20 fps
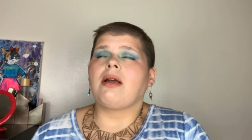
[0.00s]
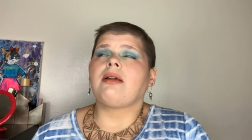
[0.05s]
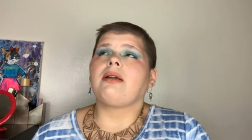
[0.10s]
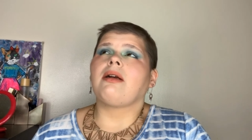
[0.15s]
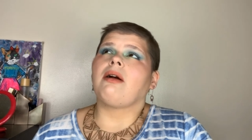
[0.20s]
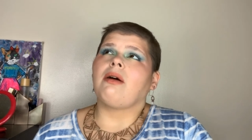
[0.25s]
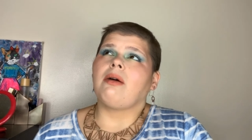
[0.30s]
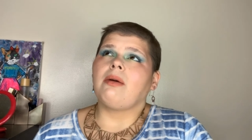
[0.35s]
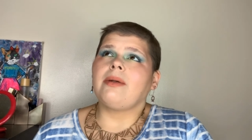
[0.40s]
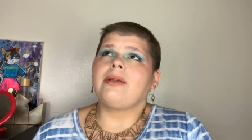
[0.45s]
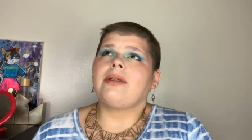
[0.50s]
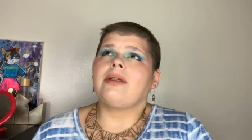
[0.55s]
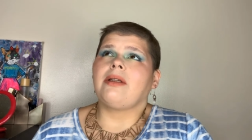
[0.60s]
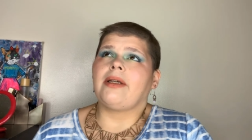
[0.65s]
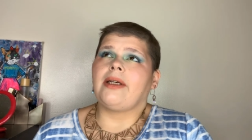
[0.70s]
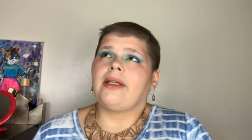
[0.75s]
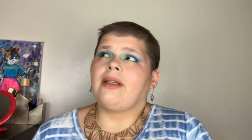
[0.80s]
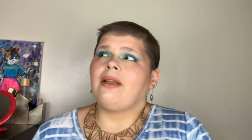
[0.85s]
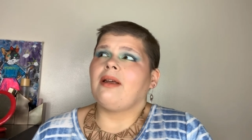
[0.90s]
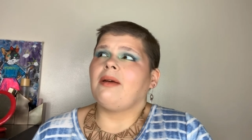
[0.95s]
and I always
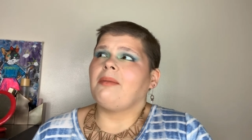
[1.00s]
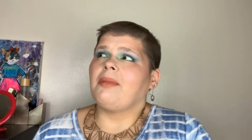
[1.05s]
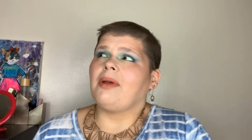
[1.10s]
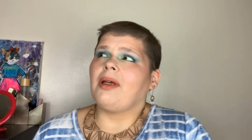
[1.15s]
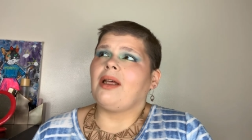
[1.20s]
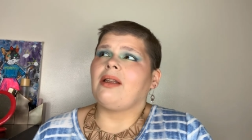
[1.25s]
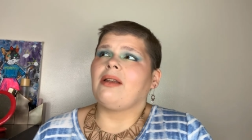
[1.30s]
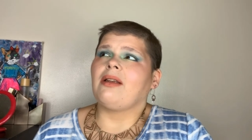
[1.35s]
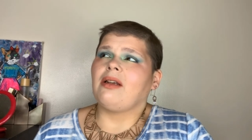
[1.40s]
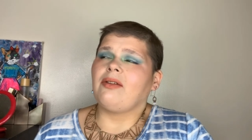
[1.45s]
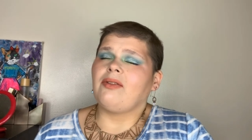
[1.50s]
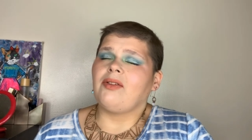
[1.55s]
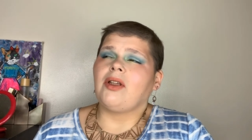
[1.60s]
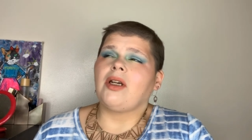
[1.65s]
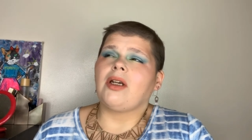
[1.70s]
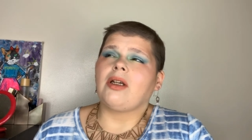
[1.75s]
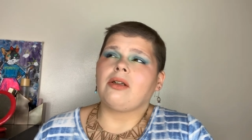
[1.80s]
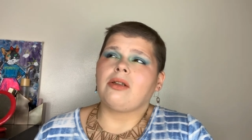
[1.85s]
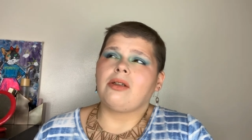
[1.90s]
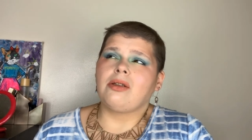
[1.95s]
clean them and then I feel
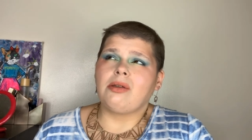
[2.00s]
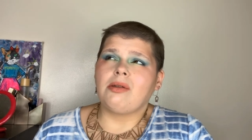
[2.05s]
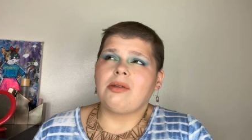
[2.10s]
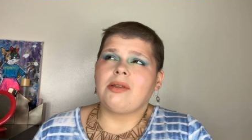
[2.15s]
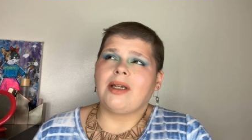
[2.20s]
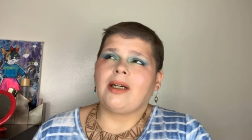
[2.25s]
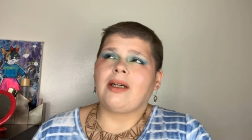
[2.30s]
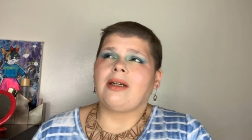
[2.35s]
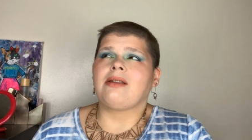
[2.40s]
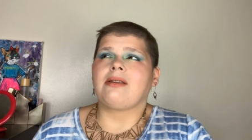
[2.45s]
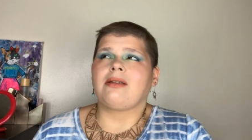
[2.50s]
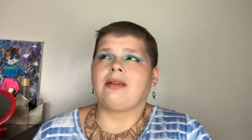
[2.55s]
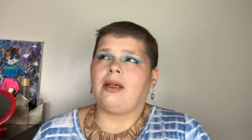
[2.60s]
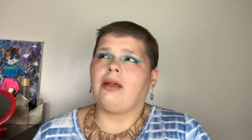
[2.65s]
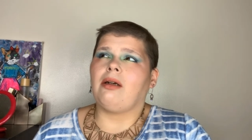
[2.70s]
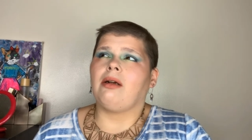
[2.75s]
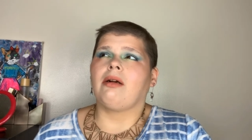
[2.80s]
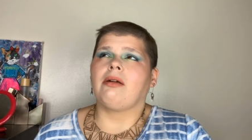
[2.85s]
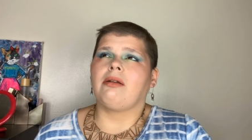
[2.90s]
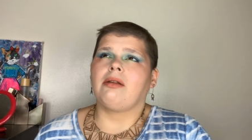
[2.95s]
like two seconds
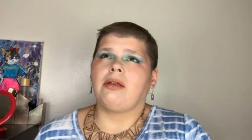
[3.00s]
later